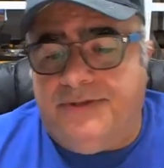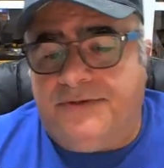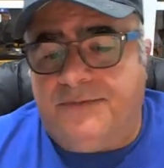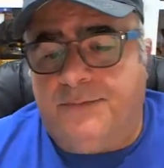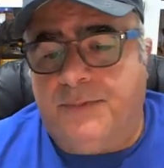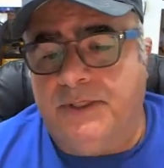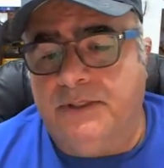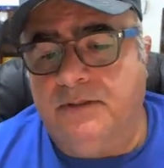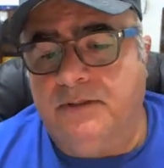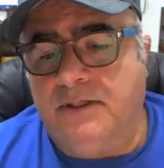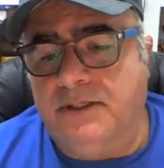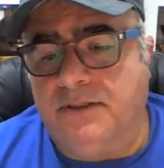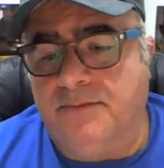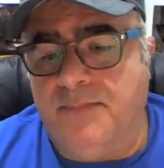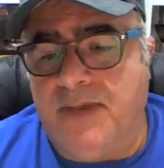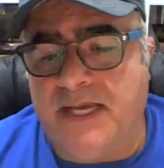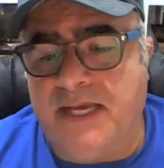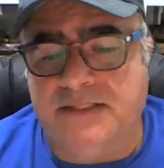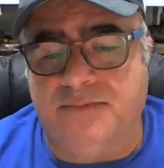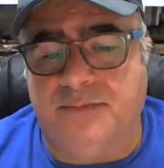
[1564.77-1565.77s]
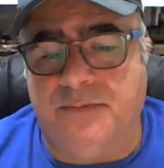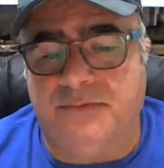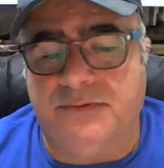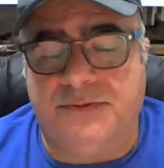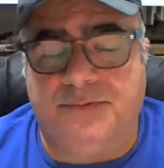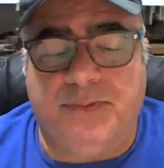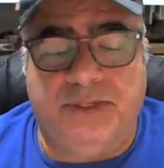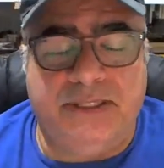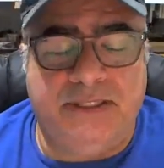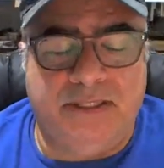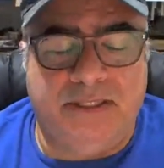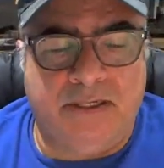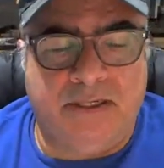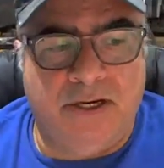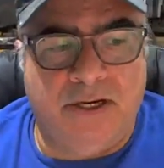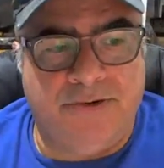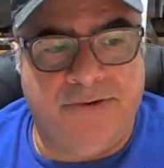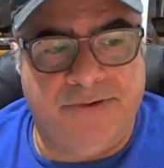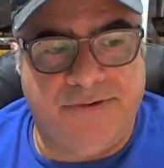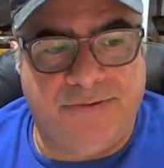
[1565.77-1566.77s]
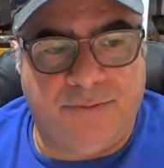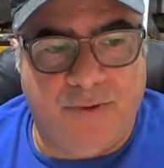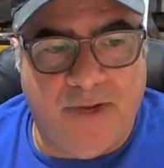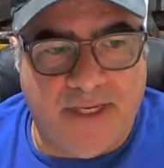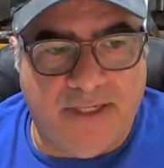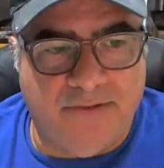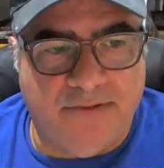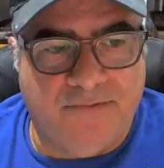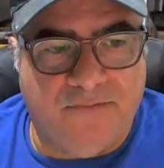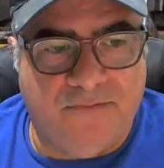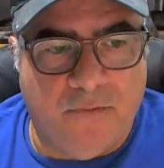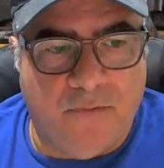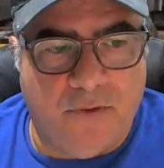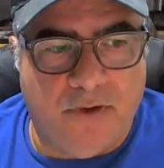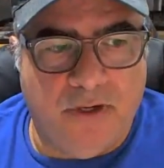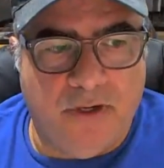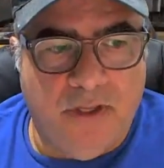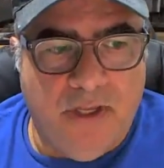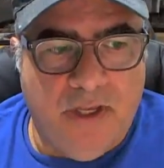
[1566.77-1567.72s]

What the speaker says: spindle at the maximum speed the cutter is rated for?